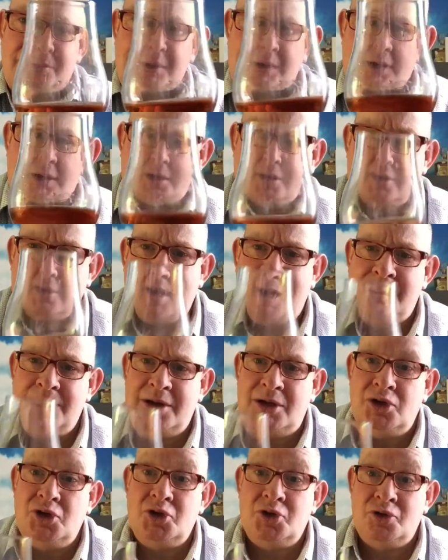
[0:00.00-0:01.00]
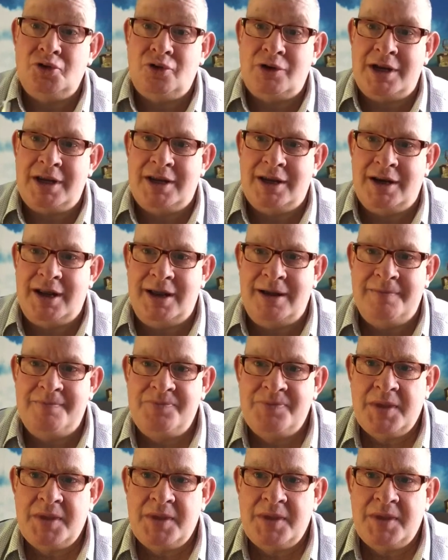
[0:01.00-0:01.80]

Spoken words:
because that means you're drinking it.